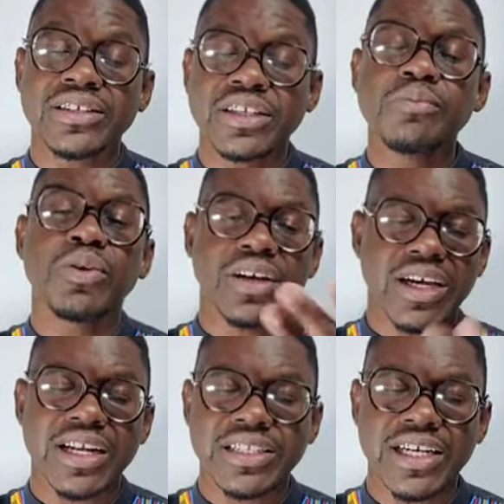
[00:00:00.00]

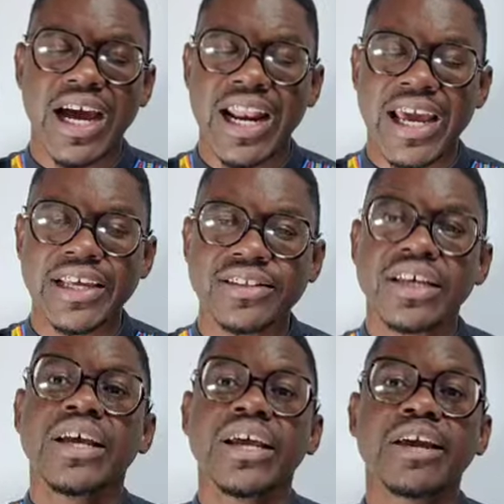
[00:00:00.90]
Democratic
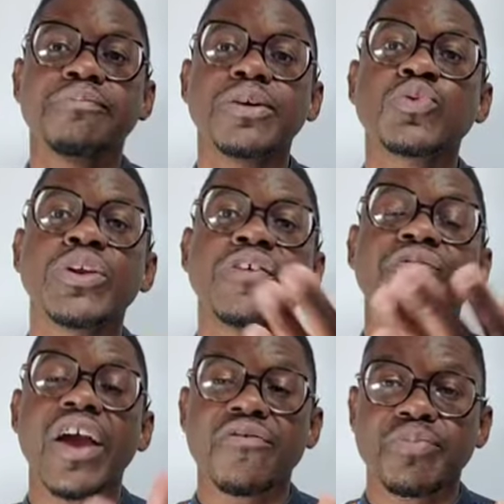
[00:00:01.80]
Alliance can be
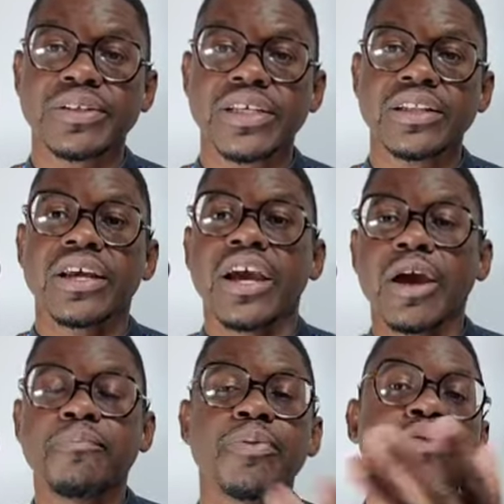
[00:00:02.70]
25%,
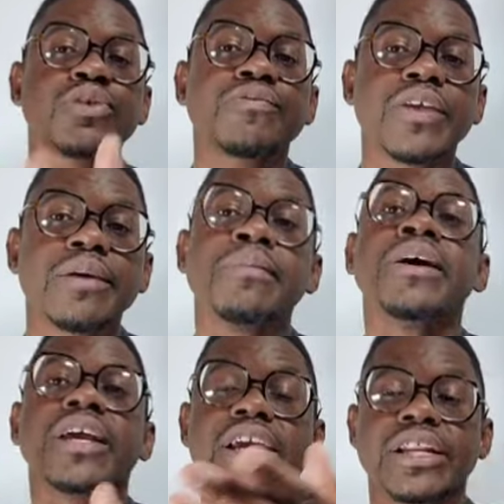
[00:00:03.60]
and both of
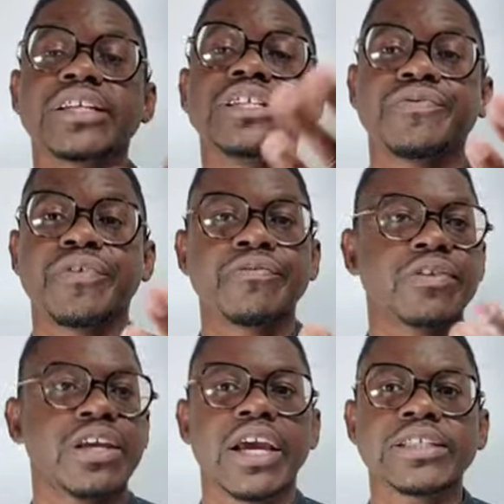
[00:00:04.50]
them can reach
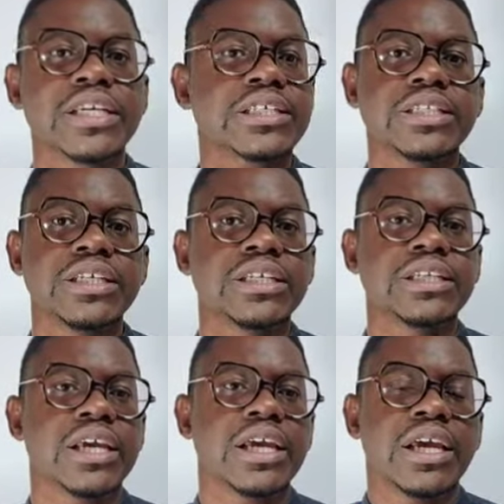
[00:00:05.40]
50 and just need
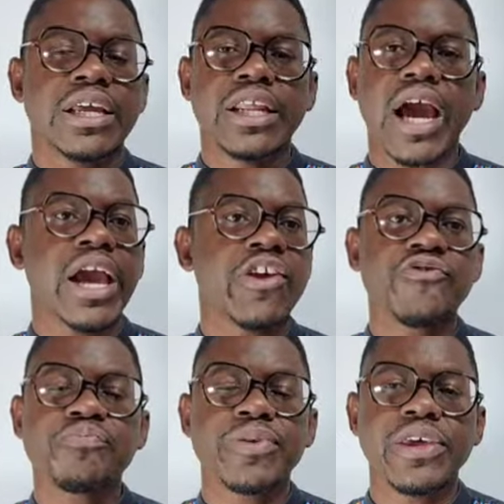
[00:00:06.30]
the
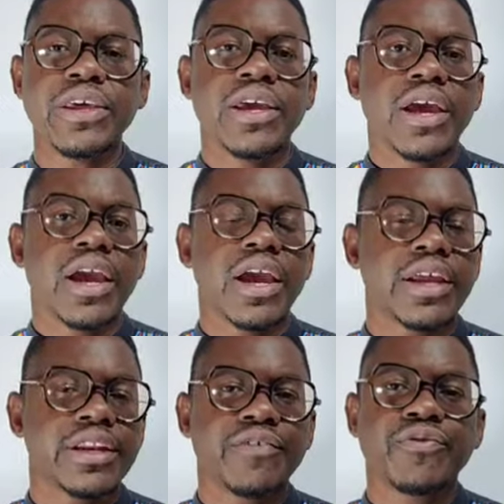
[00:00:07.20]
IFP
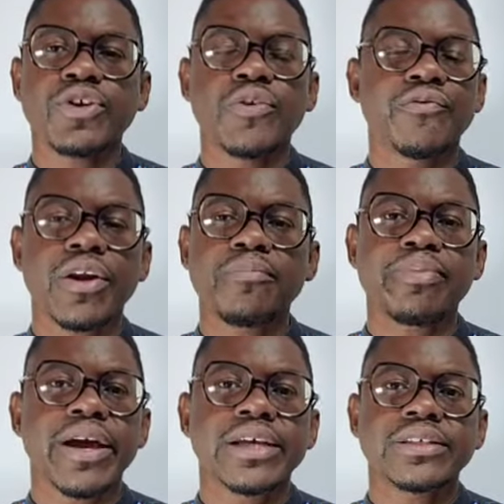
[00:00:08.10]
and the Freedom Front
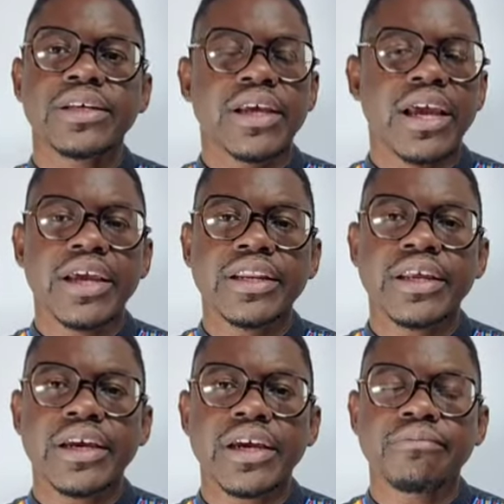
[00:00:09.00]
Plus and
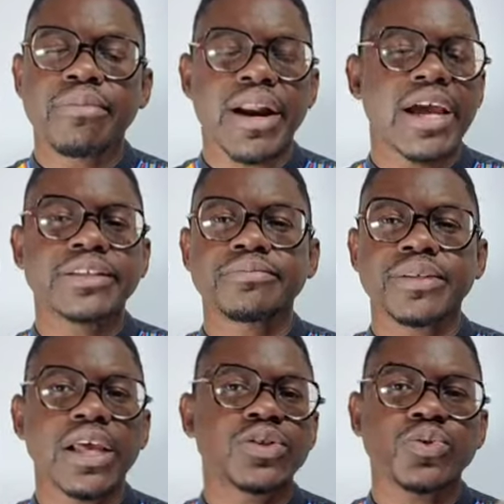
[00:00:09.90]
Rise
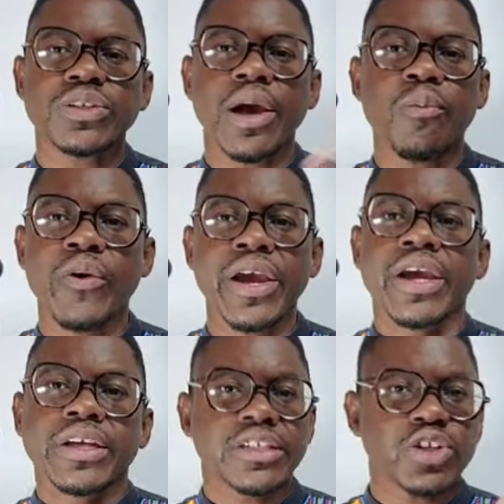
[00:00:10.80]
Mzansi or somewhere
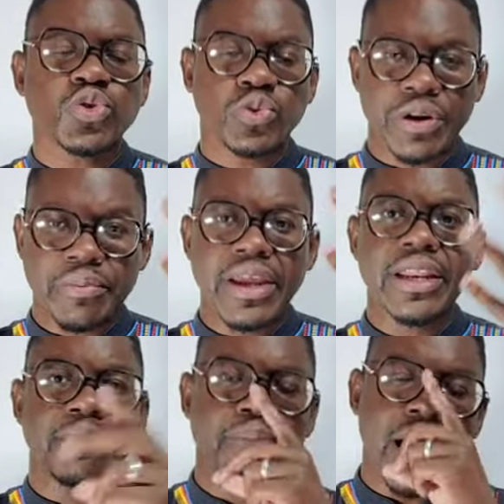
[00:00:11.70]
just to
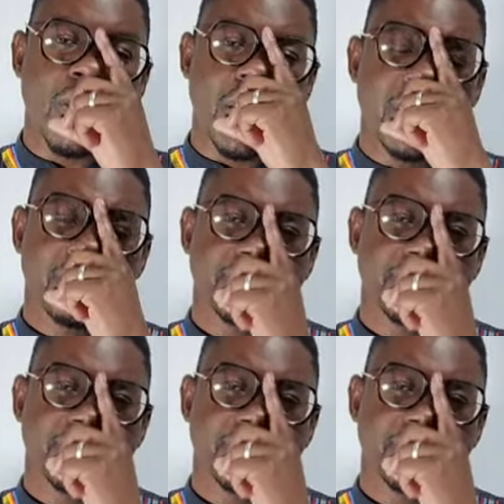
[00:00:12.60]
remain in power.